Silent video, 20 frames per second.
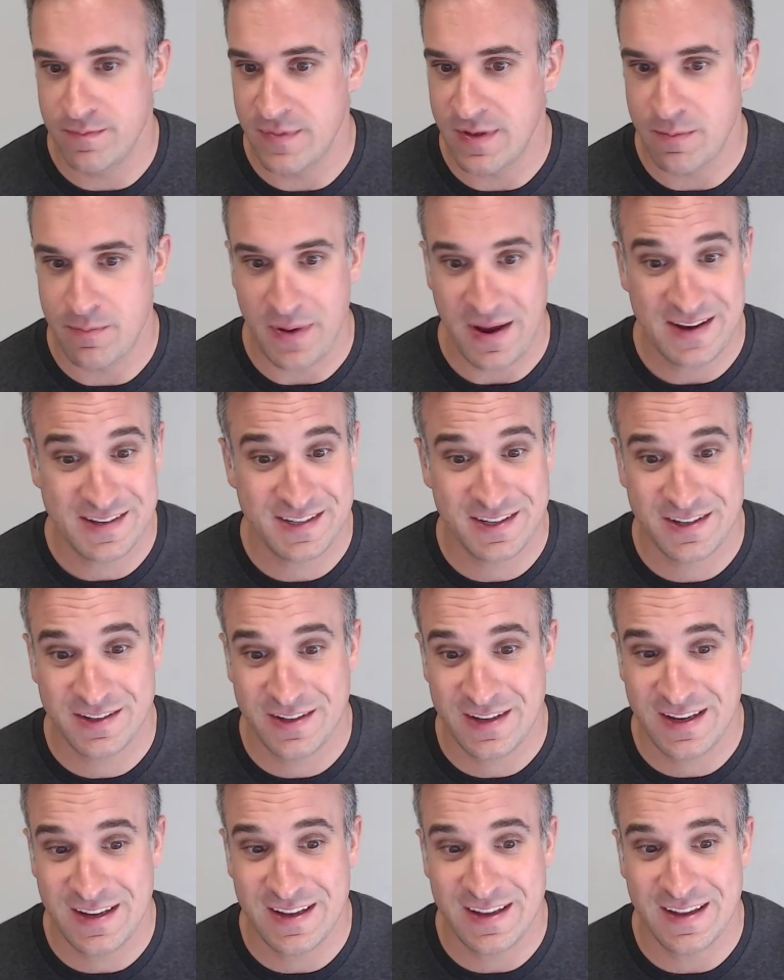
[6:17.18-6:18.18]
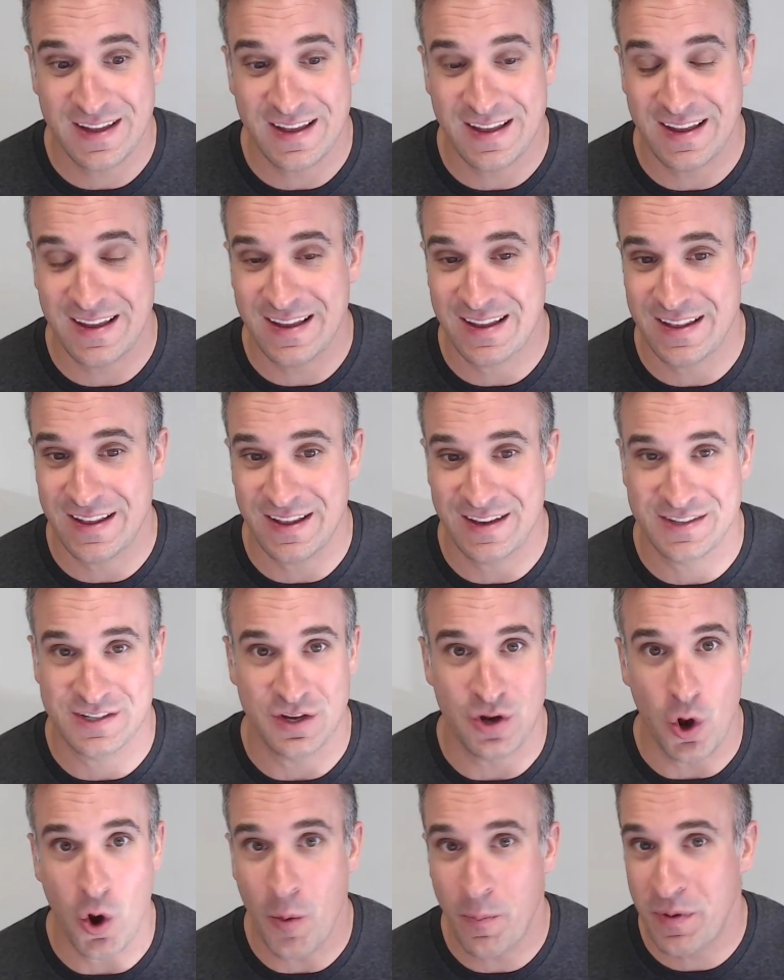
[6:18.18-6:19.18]
basically it's an
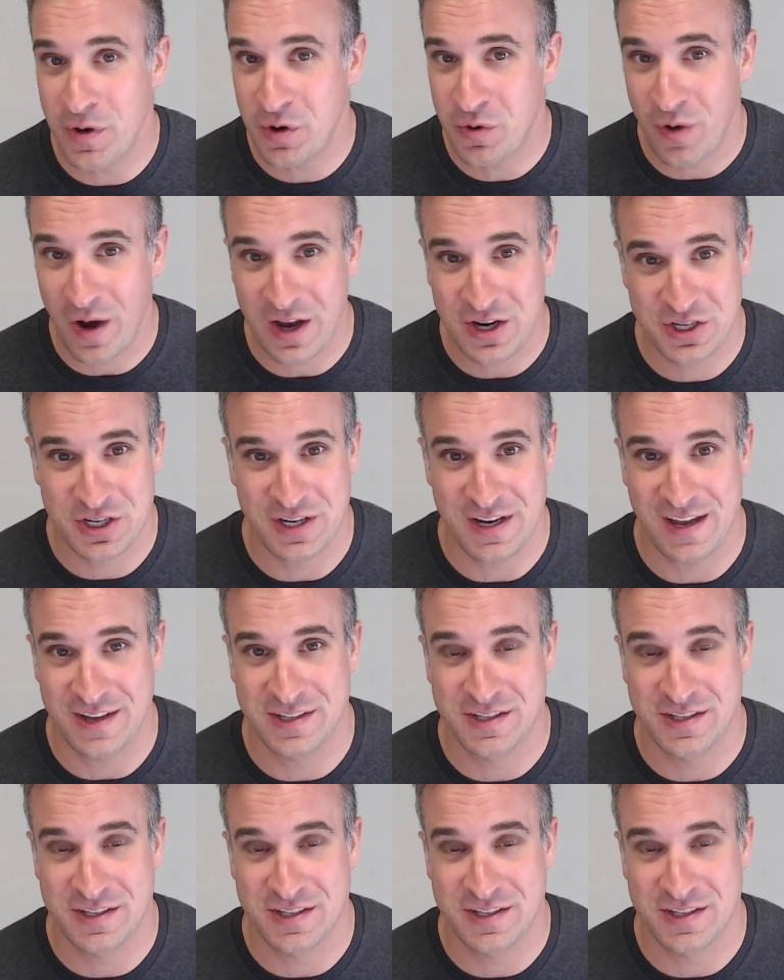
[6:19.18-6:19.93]
open question as